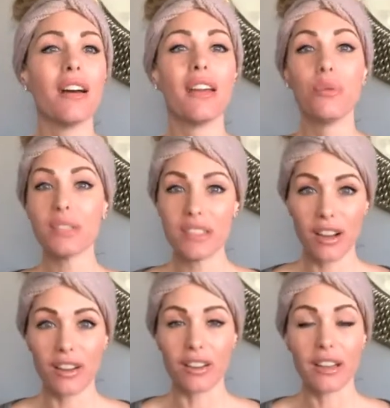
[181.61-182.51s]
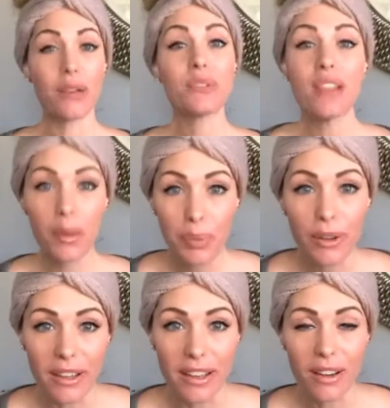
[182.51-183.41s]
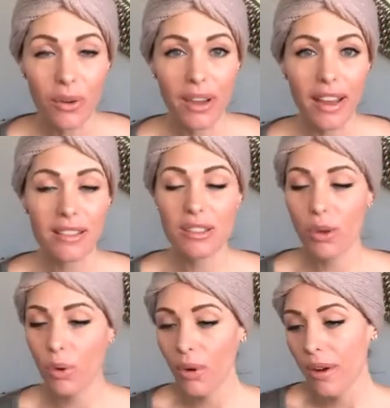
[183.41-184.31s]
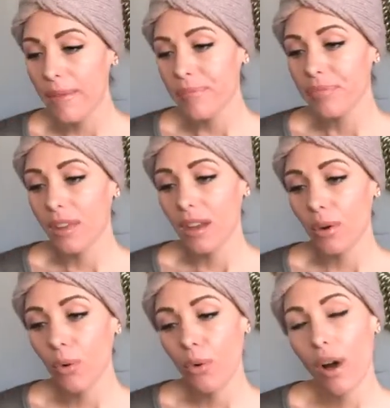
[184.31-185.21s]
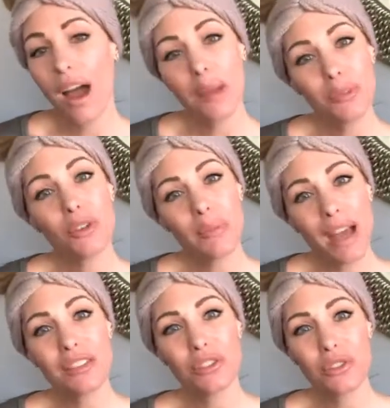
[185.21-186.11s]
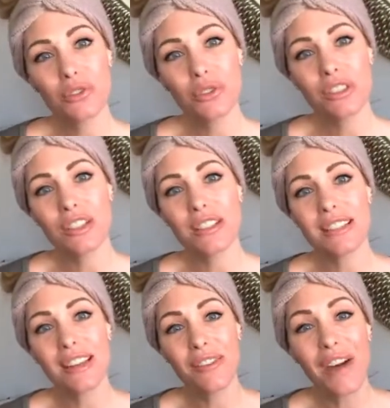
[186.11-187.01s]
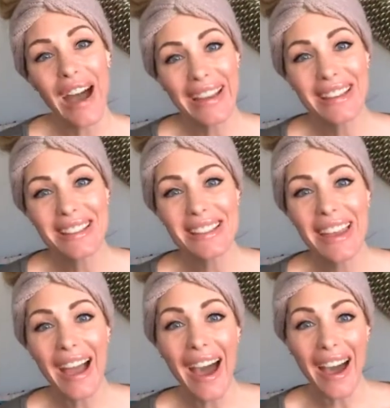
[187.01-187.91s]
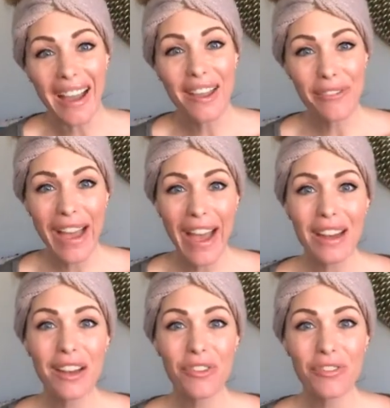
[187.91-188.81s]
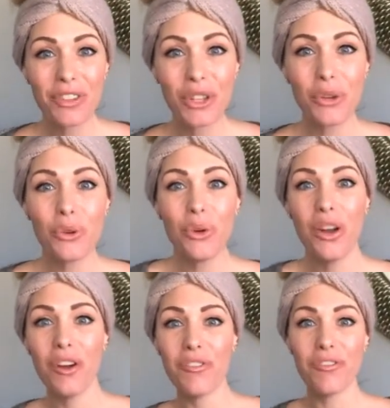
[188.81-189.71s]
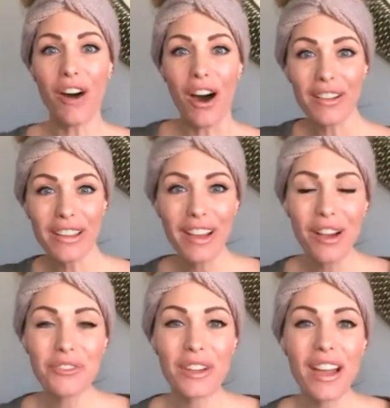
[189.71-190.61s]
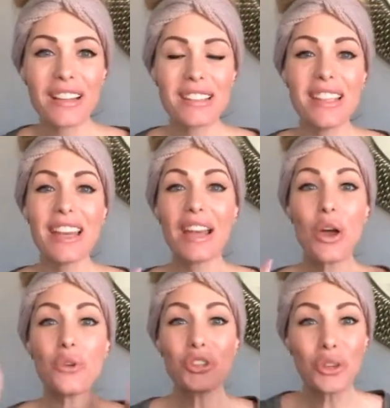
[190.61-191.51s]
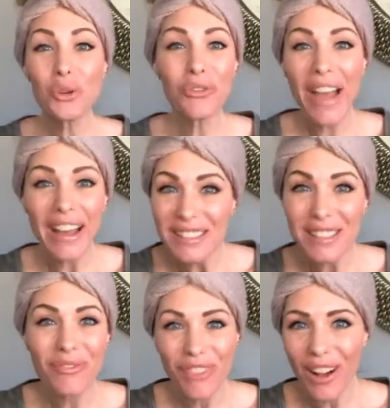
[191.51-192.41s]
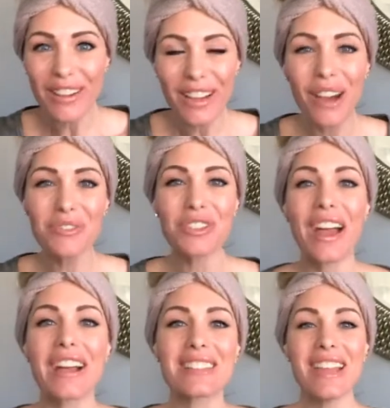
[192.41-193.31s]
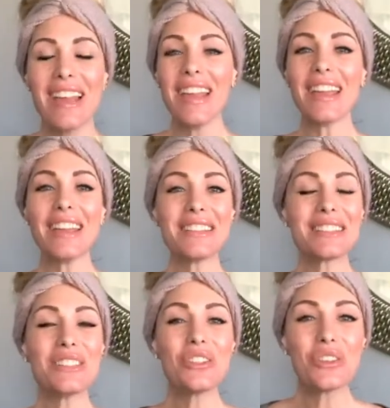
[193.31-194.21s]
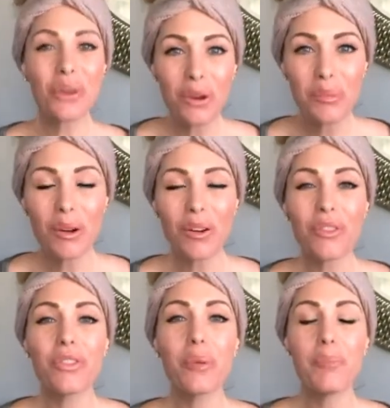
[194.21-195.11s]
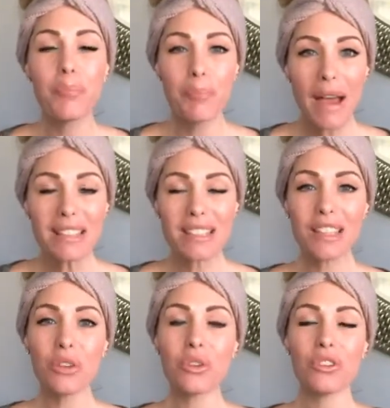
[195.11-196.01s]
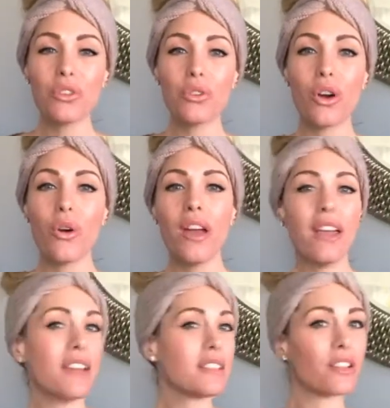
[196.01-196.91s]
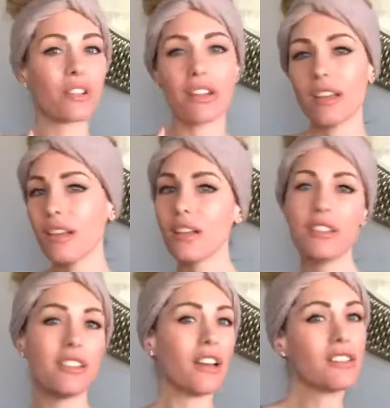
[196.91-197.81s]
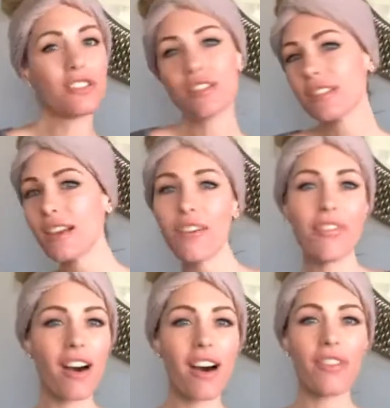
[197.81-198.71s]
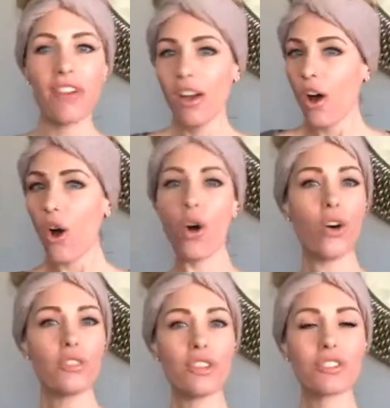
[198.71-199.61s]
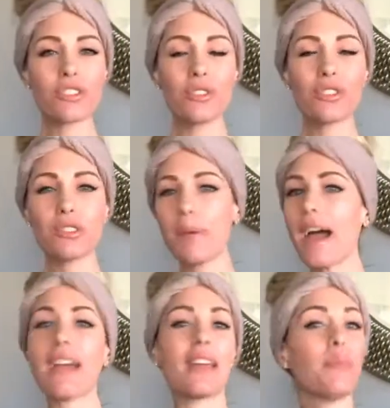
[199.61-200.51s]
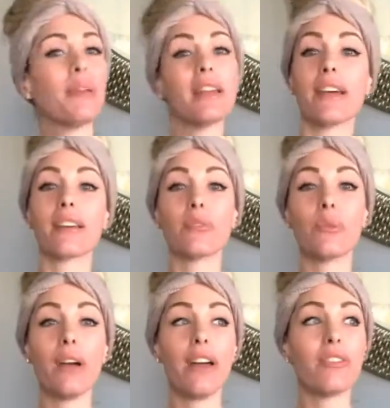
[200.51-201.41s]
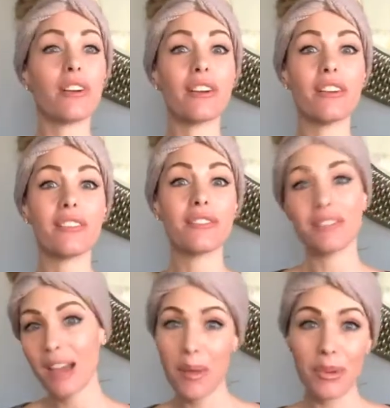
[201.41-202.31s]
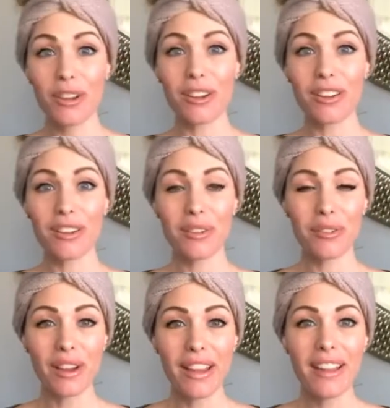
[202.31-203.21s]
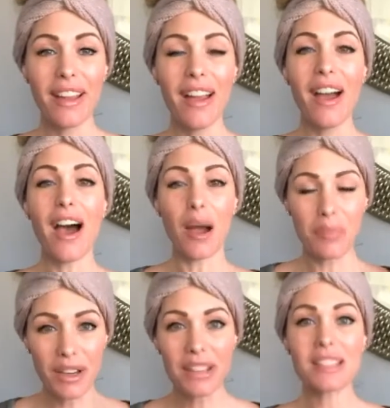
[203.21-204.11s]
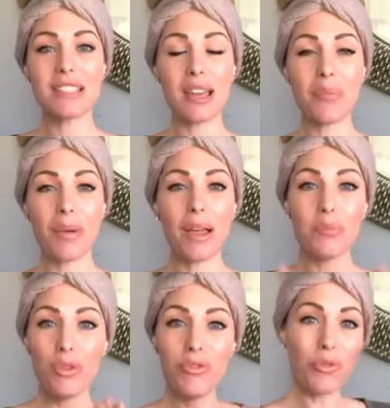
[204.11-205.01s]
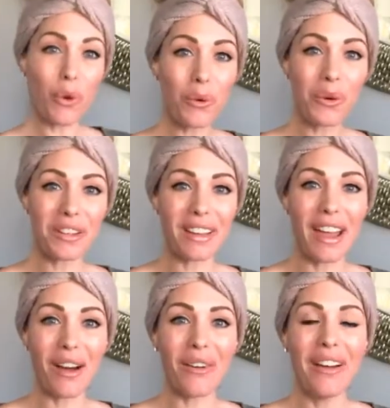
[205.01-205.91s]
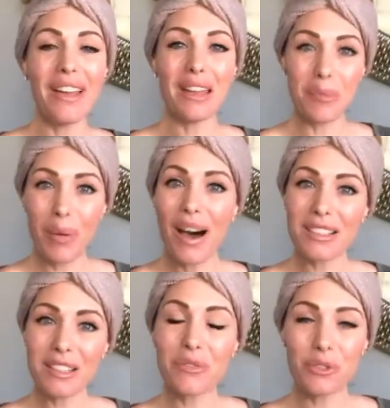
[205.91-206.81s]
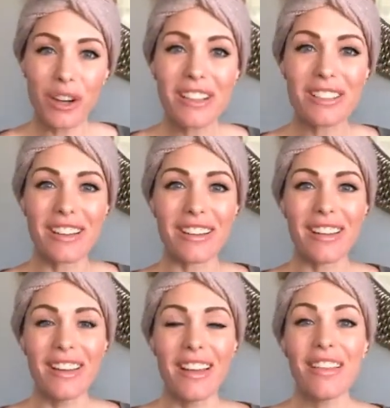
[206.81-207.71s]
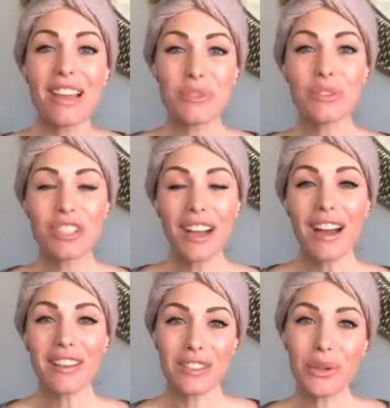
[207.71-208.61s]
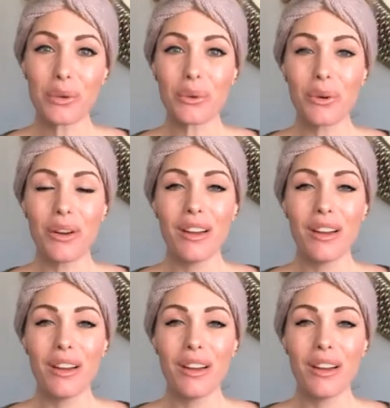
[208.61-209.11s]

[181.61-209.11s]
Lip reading: It was not good. It was not pretty, okay? So I'm your master nutritionist, and if I can say I have had a few falling off tracks, then I know you've had some falling off tracks. It's normal. The best thing you can do though is literally dust yourself off, hold those shoulders back and be like, whatever, I'm good, right? I'm gonna step and move forward now in a positive direction. That's what you gotta do.